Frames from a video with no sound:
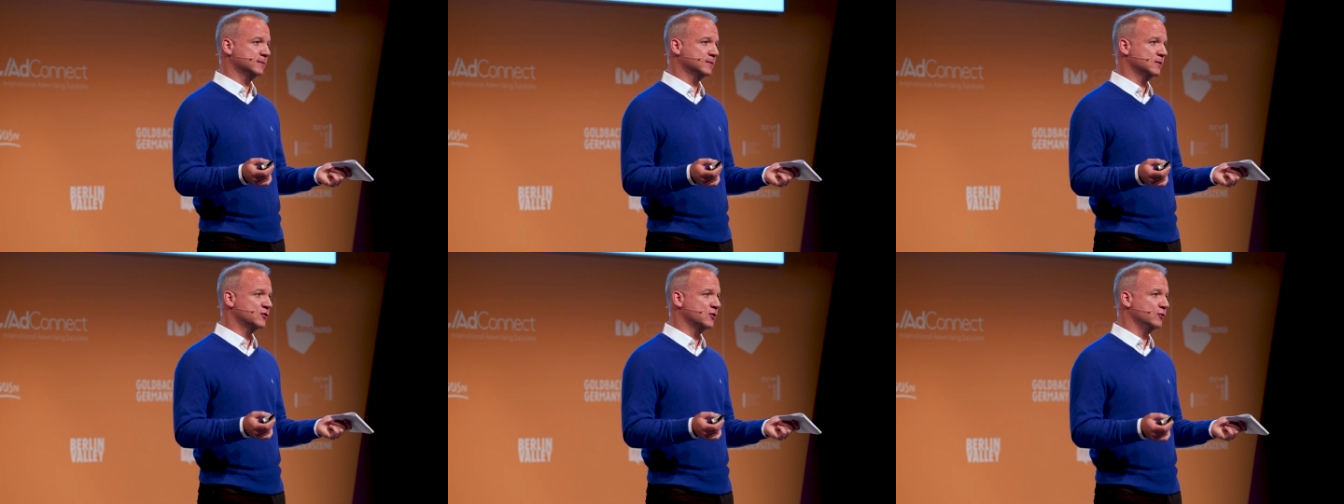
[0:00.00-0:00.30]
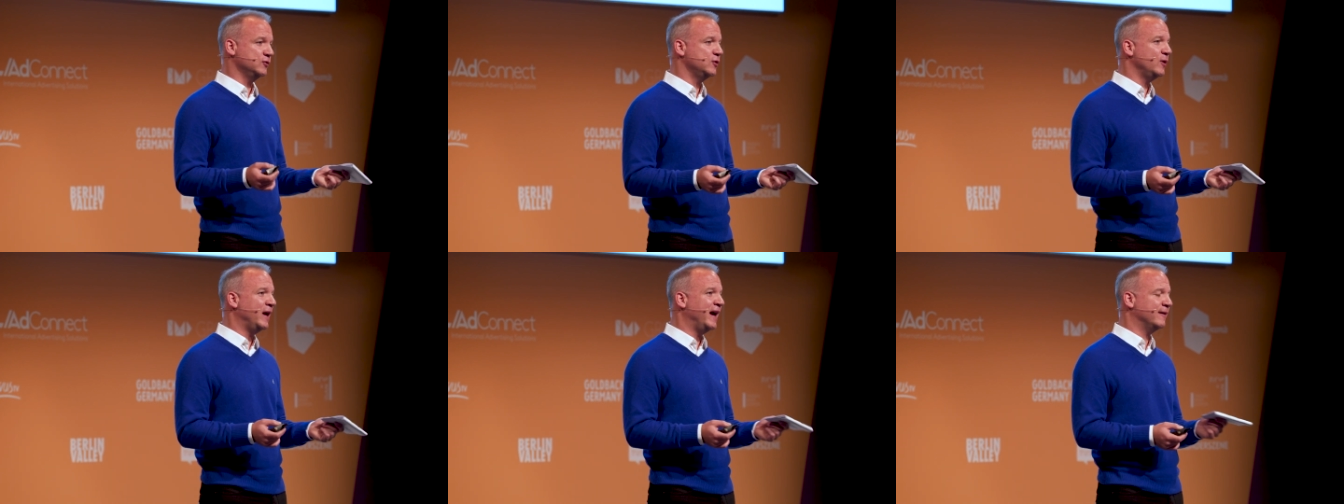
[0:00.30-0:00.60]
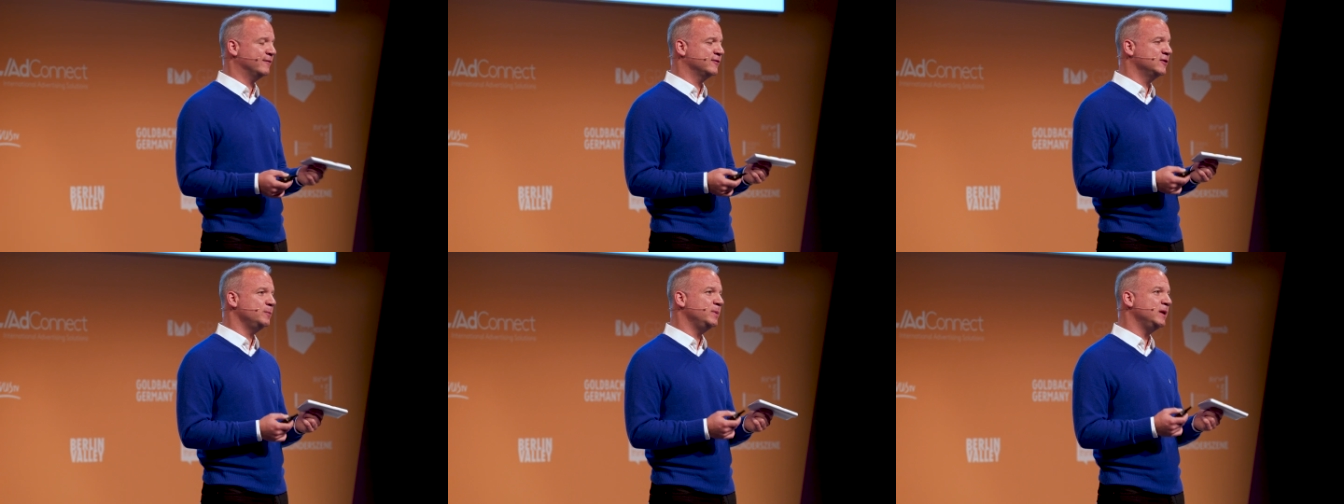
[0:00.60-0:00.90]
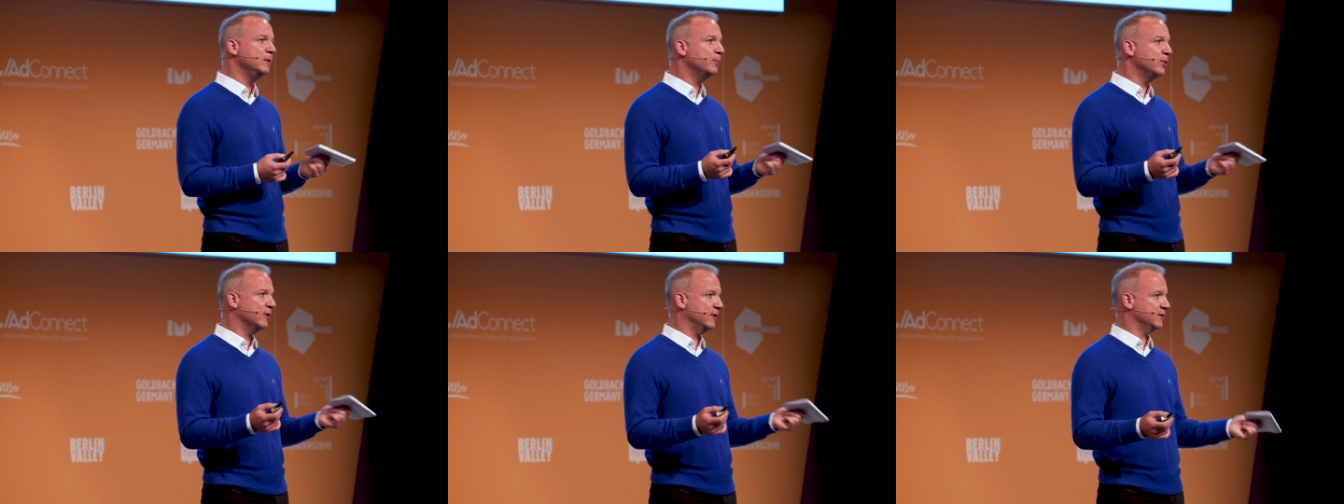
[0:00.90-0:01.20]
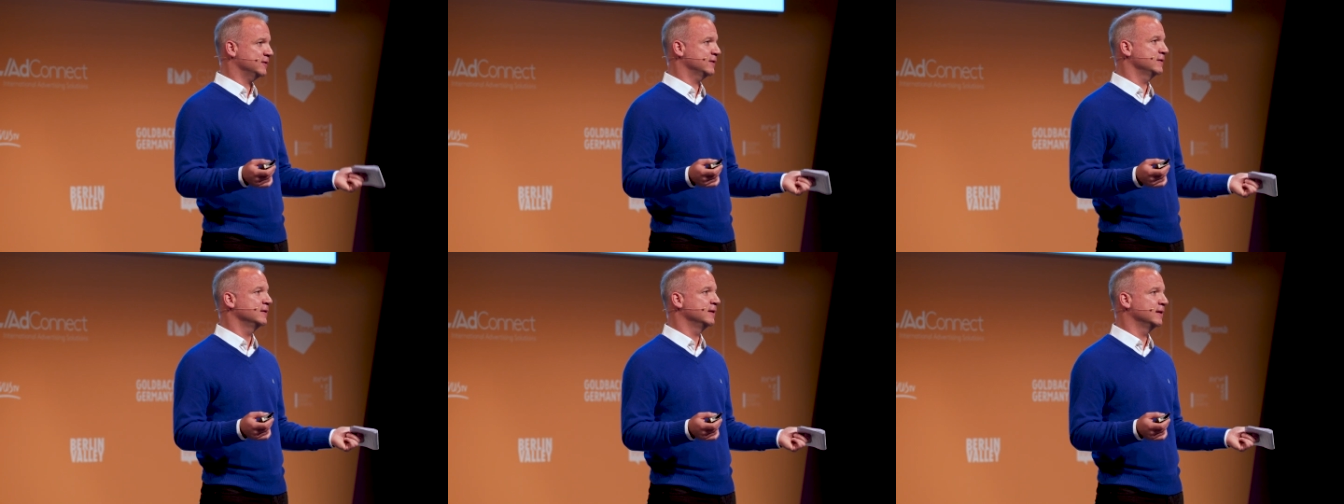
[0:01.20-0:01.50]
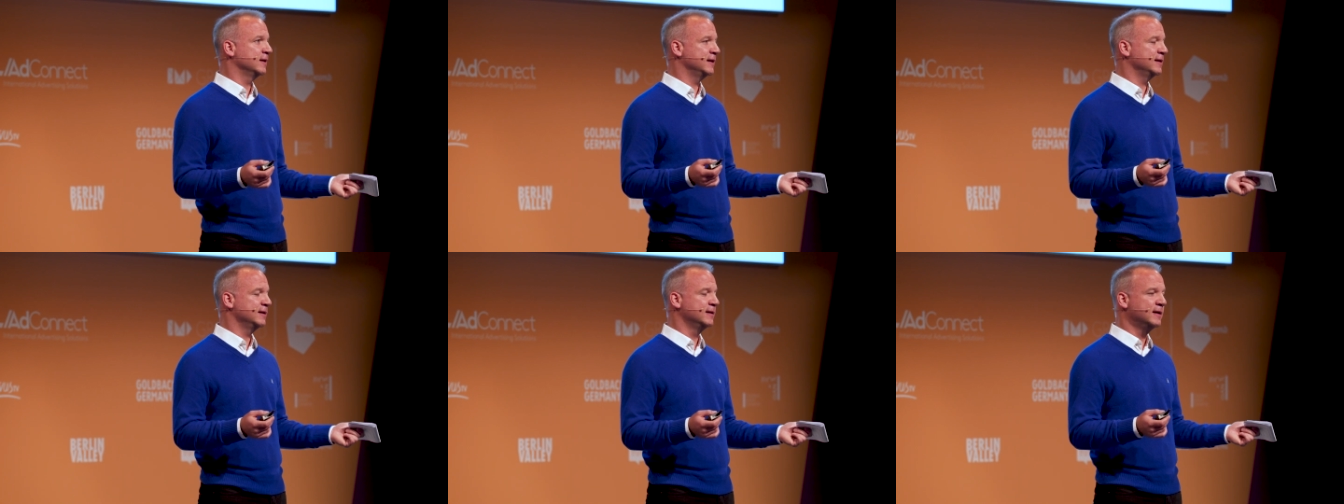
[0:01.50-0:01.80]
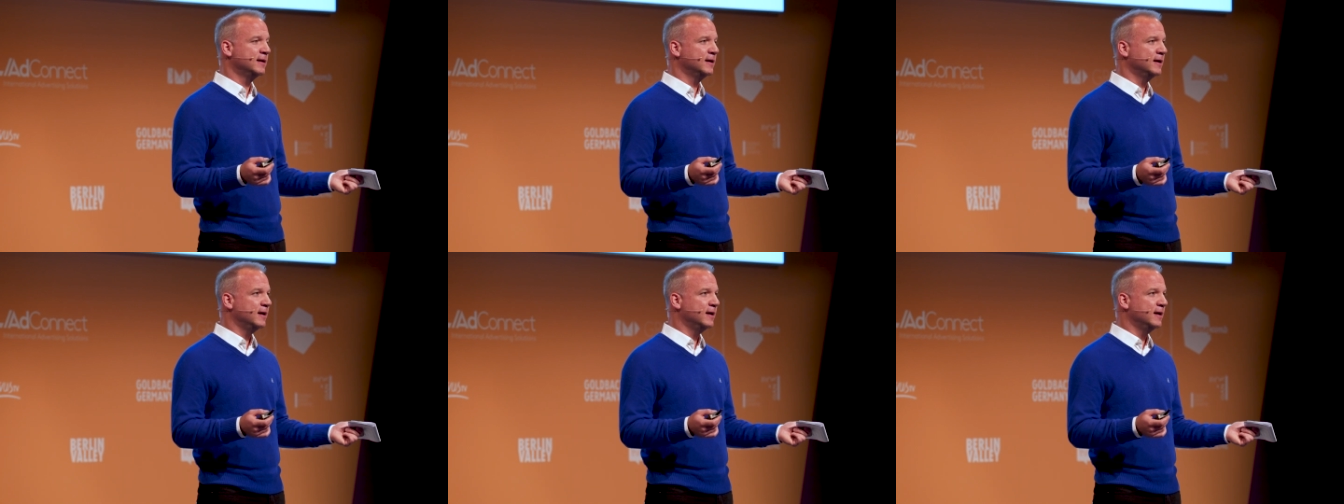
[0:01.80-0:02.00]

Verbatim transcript: So you have to be personal